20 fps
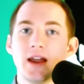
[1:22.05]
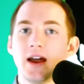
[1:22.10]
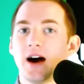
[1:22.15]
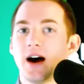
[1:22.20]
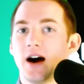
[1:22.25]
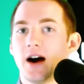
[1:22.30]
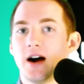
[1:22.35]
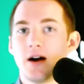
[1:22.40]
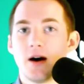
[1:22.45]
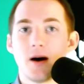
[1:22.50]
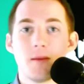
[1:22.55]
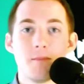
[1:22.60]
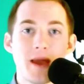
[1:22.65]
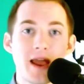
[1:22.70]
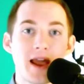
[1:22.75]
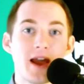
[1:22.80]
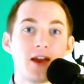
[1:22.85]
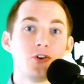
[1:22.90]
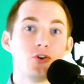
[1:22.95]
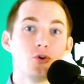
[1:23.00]
Uh, a
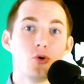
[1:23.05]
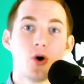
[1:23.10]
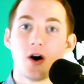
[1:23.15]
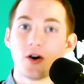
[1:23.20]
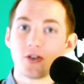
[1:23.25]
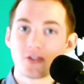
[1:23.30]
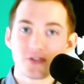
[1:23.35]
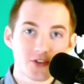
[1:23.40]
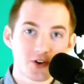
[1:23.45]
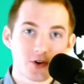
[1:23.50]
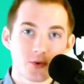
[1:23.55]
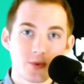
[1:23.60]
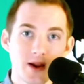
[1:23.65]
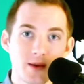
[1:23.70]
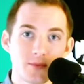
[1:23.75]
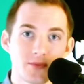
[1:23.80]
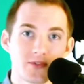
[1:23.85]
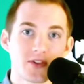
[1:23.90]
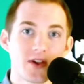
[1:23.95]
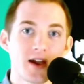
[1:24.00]
man who hosted a
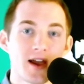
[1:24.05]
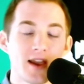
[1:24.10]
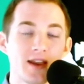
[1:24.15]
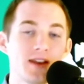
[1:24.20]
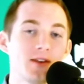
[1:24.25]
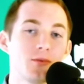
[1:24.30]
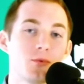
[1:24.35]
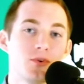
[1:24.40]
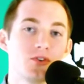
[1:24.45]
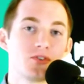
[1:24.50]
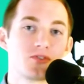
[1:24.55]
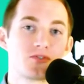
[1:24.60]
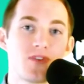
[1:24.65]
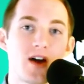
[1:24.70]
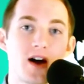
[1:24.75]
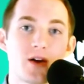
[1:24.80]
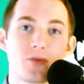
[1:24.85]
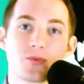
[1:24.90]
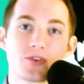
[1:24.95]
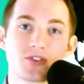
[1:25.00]
website was
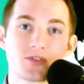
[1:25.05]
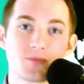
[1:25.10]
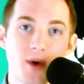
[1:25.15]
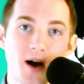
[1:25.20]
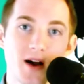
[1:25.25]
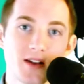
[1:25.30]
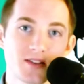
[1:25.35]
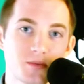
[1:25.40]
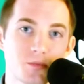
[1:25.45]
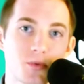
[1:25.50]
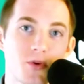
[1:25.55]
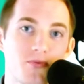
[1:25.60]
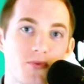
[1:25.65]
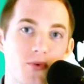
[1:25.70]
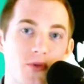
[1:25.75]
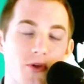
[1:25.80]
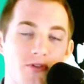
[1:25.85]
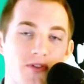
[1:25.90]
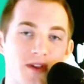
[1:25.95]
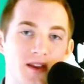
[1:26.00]
found responsible for
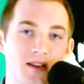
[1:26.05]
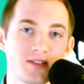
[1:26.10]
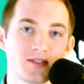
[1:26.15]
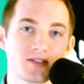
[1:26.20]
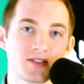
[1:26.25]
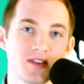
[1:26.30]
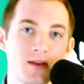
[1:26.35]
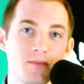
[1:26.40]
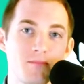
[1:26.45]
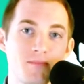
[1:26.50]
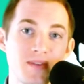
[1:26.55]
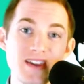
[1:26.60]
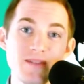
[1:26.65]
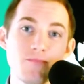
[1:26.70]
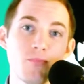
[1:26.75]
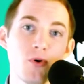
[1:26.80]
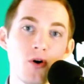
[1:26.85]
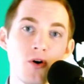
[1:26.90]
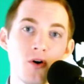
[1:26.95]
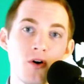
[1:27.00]
the things that
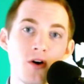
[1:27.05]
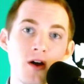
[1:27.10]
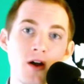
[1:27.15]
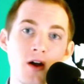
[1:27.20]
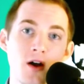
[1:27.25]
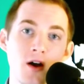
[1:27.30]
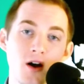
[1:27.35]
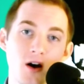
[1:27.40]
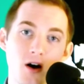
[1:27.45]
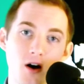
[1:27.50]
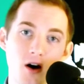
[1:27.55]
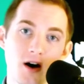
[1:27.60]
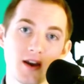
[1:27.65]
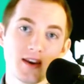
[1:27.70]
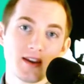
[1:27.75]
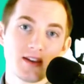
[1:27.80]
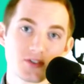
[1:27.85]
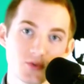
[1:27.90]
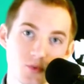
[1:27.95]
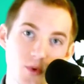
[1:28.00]
people on
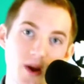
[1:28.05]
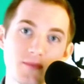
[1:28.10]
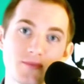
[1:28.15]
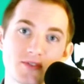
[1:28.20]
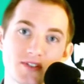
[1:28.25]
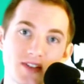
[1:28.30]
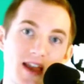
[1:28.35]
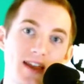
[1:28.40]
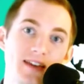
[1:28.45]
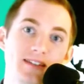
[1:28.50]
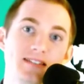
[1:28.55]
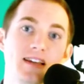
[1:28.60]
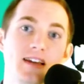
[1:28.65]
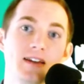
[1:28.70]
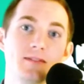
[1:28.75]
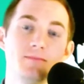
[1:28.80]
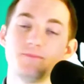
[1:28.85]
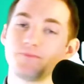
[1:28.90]
his website did.